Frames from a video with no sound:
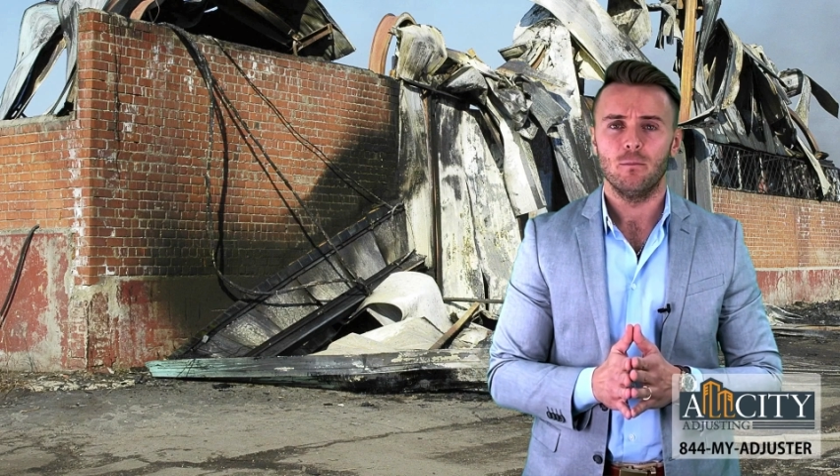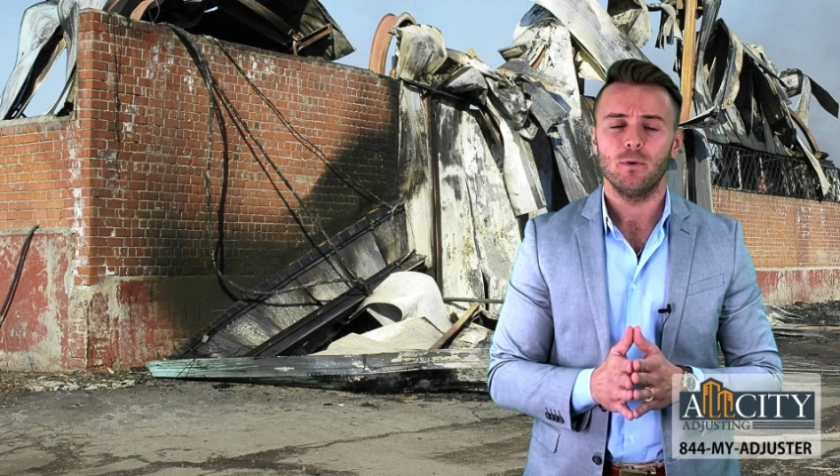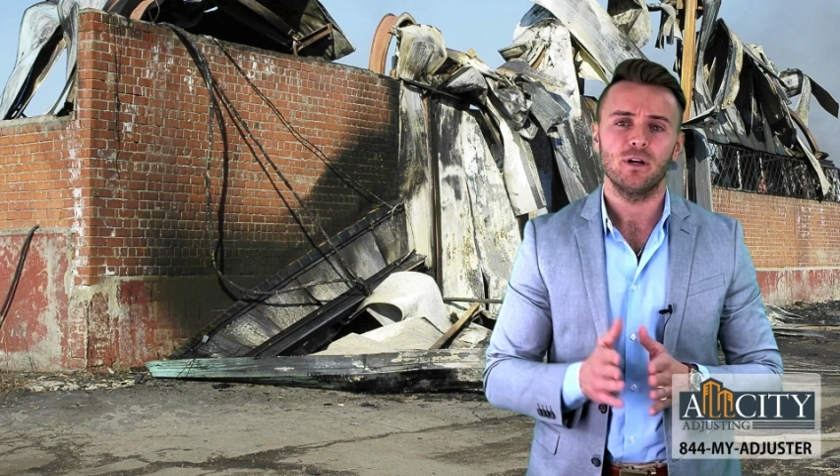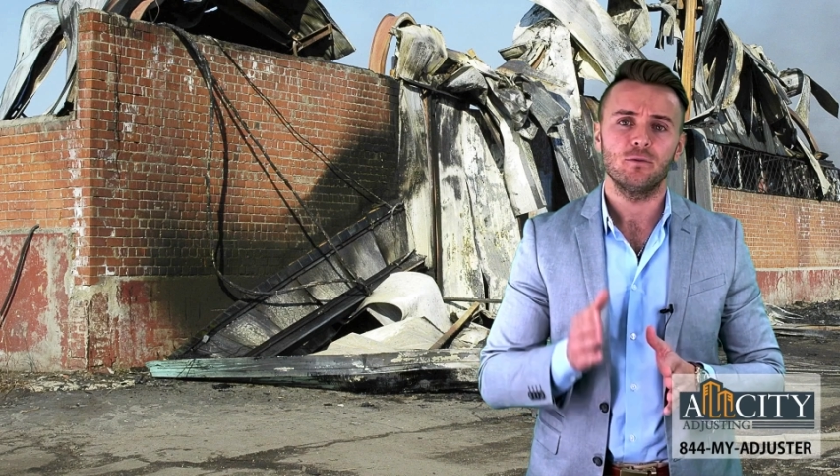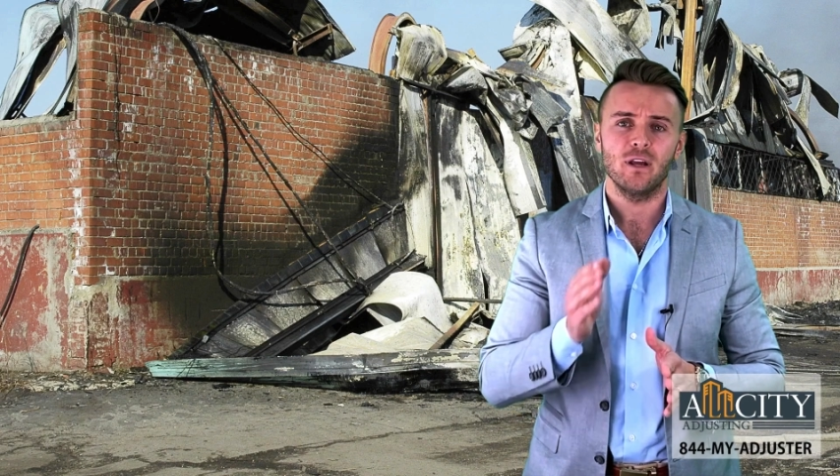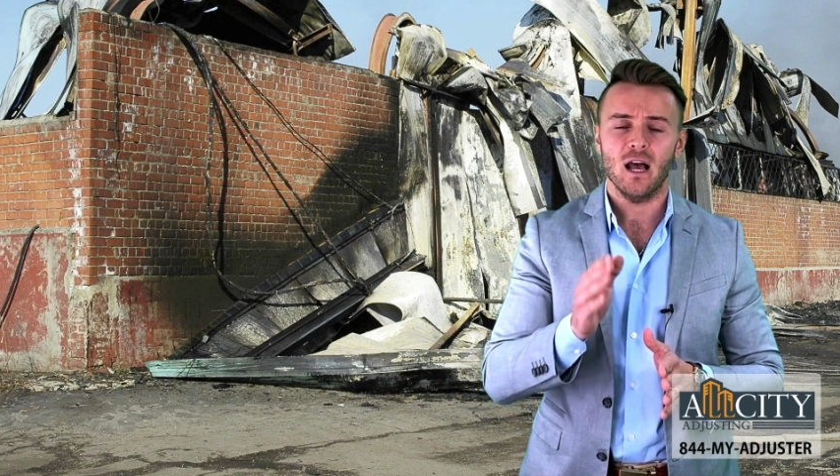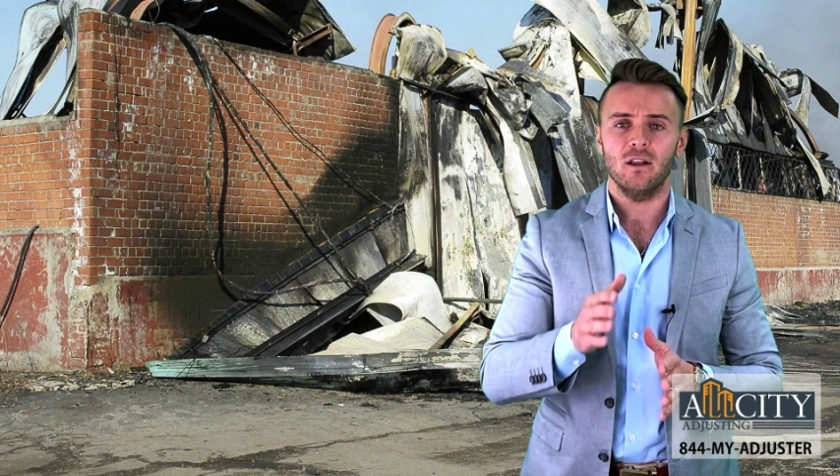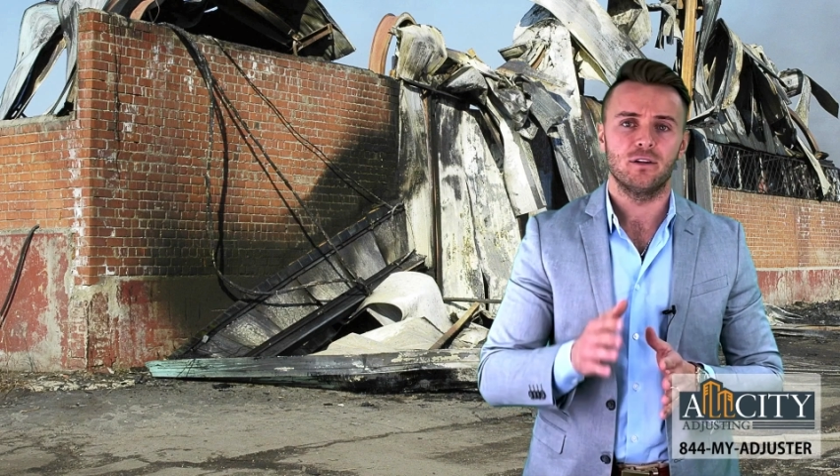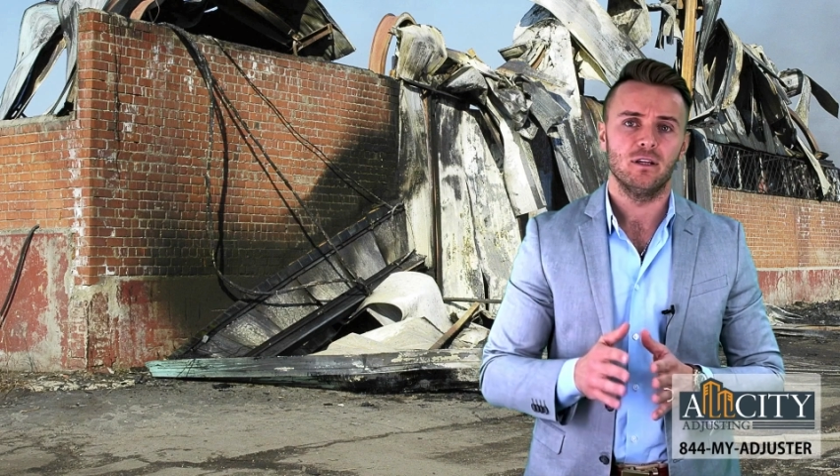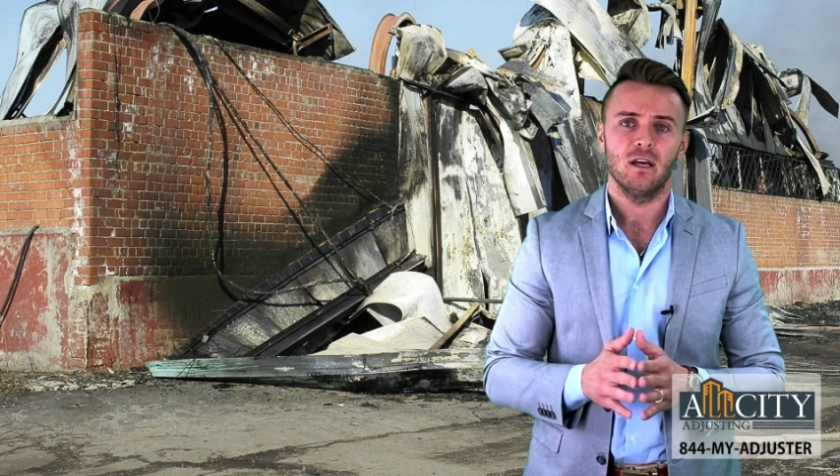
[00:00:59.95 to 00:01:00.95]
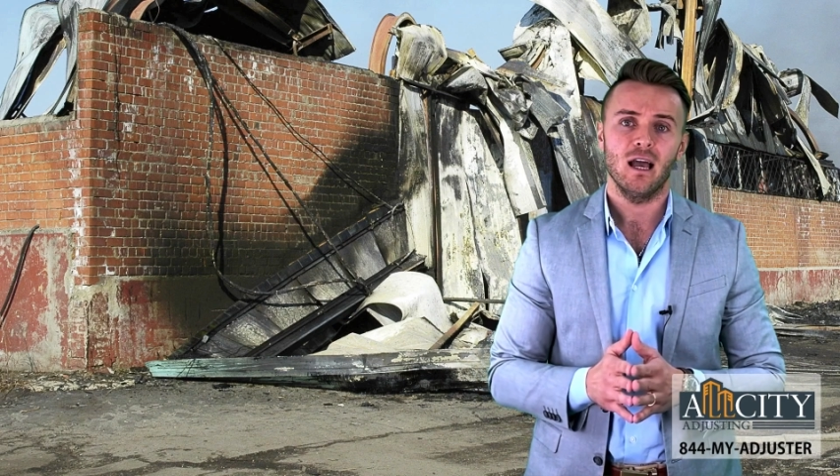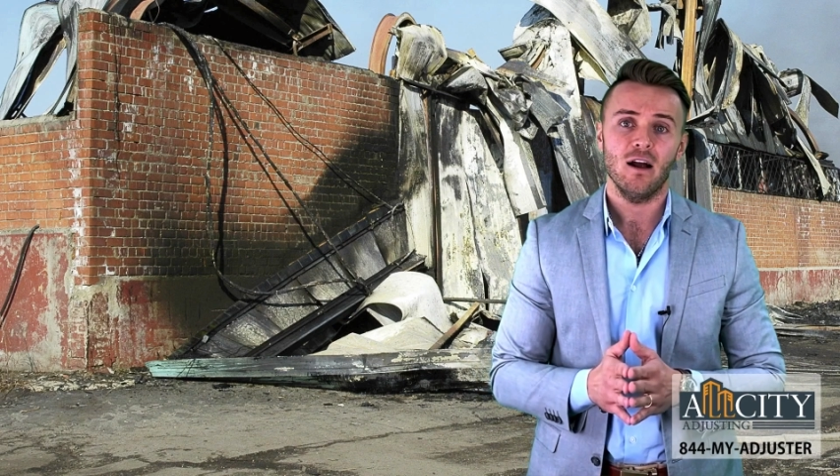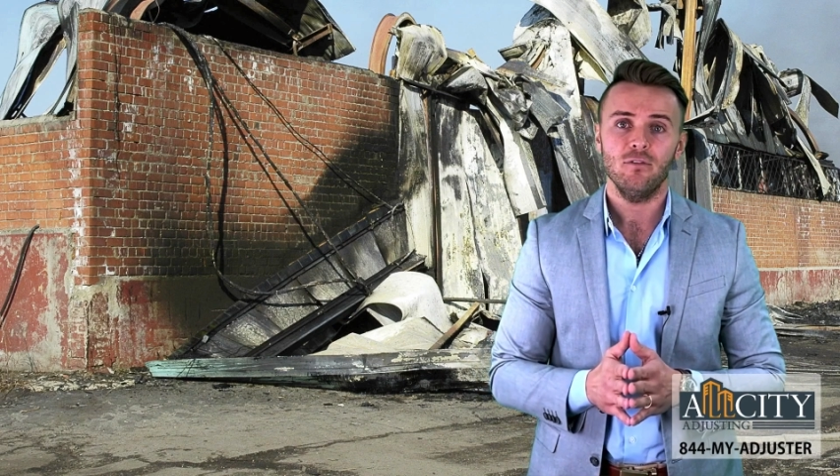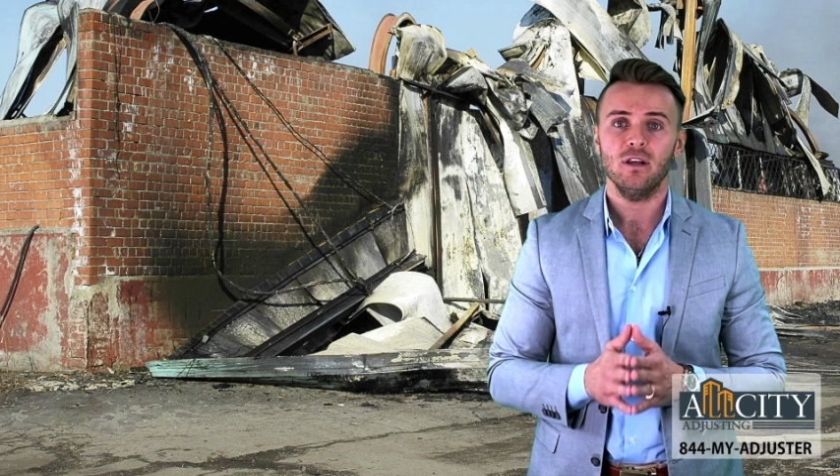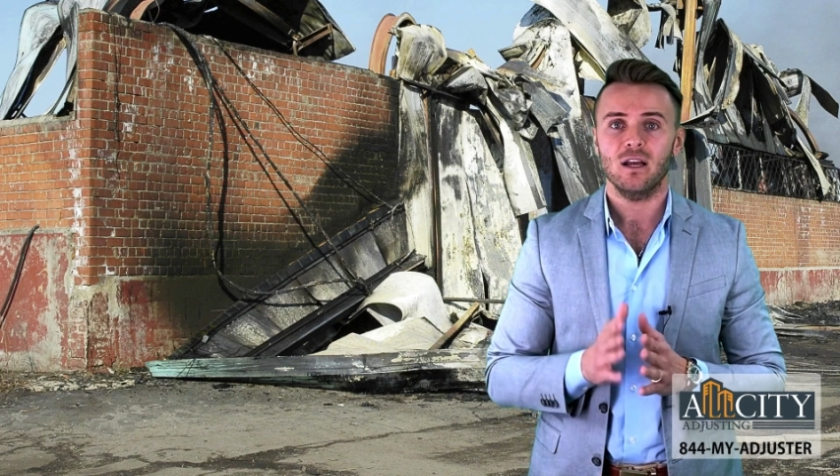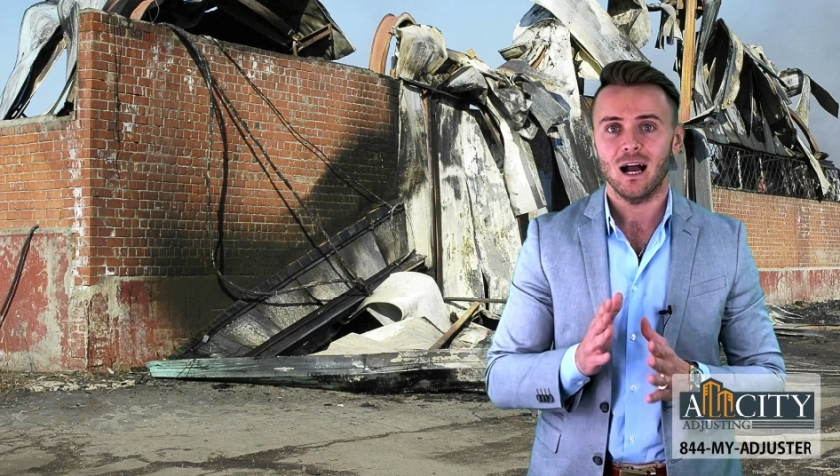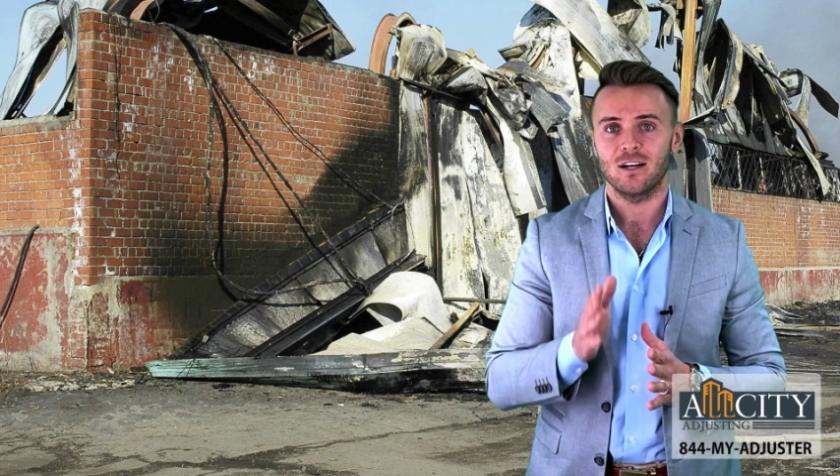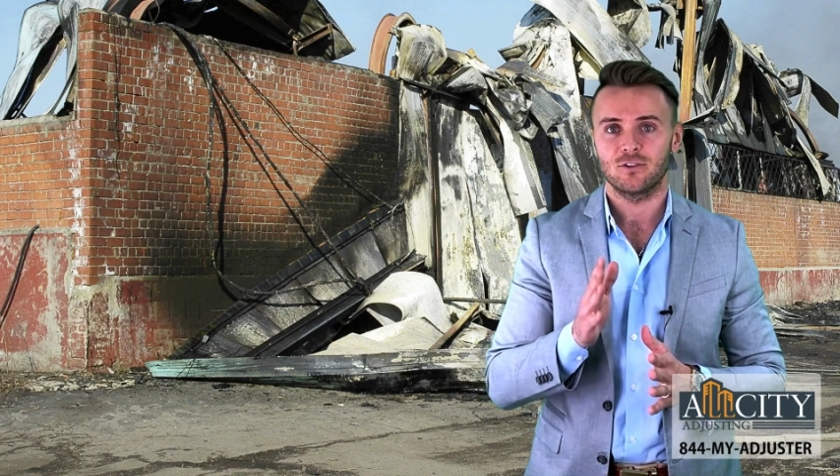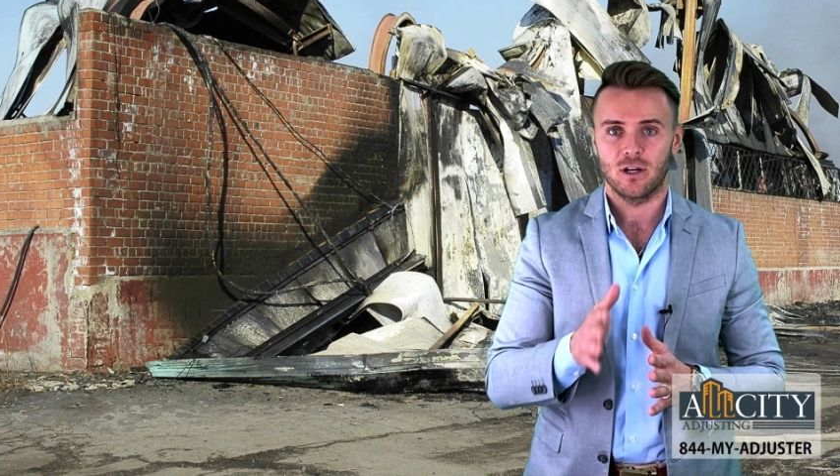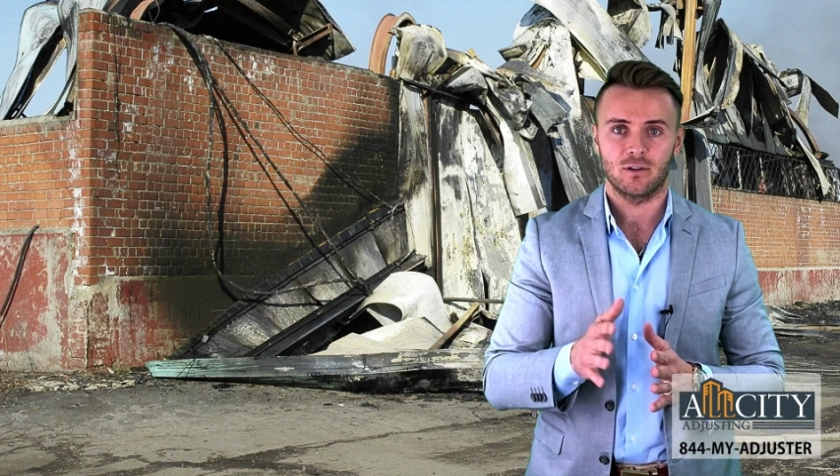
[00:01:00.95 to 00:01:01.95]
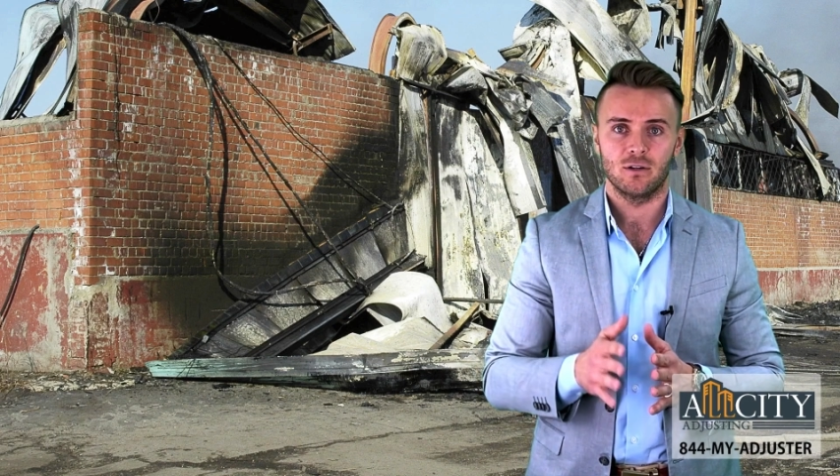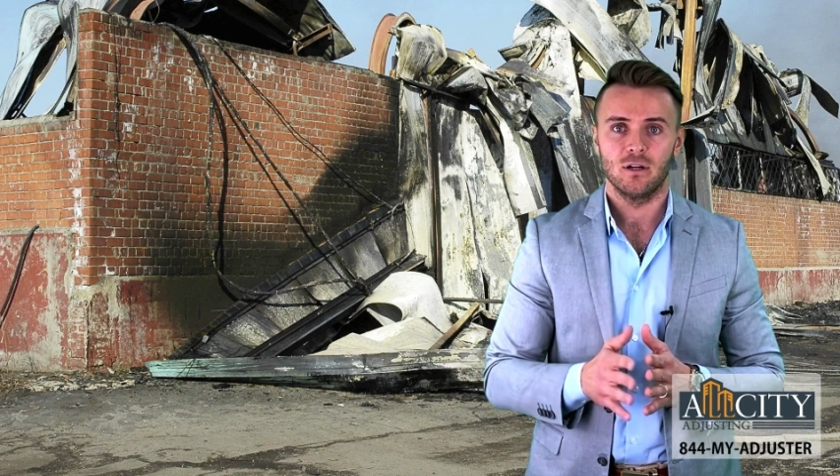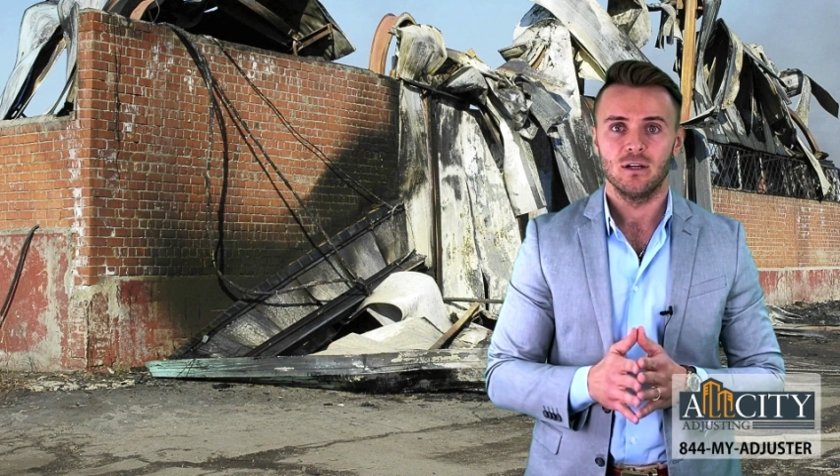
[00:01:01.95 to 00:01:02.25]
But in reality, every contractor